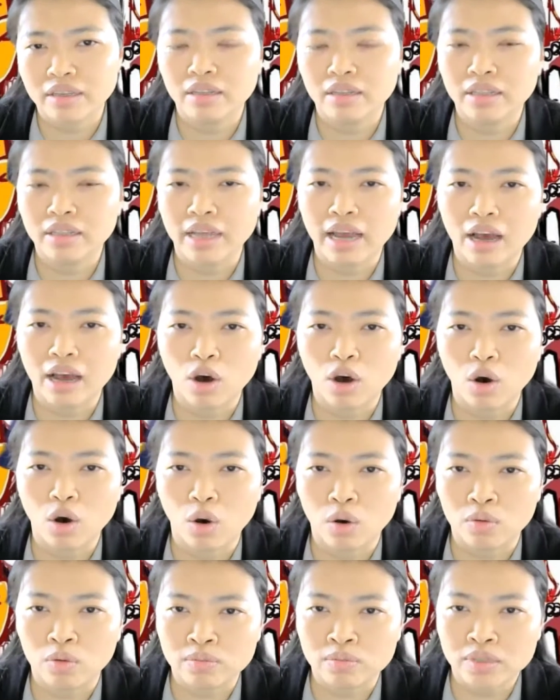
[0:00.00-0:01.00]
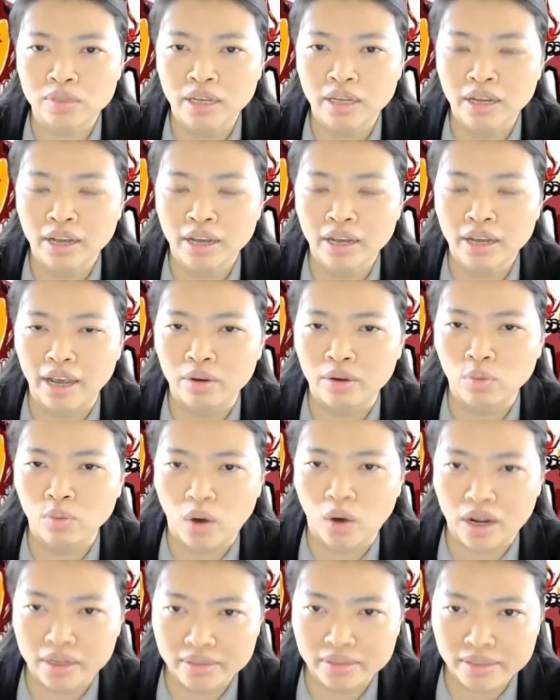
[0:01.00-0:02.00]
their homes, and
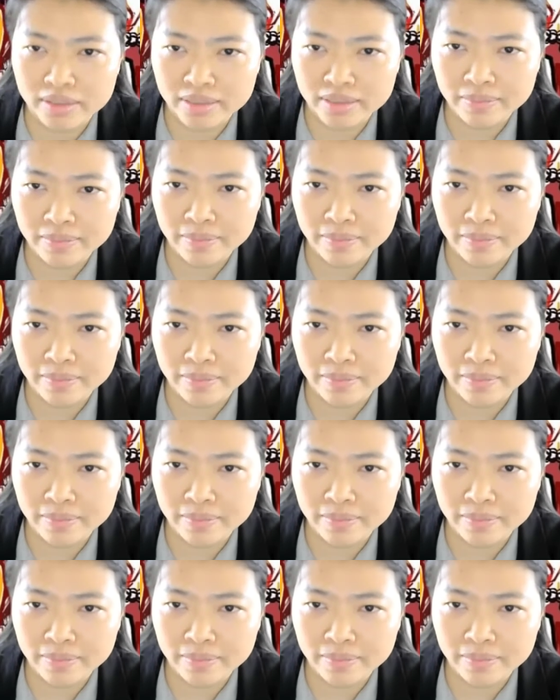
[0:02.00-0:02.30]
wards.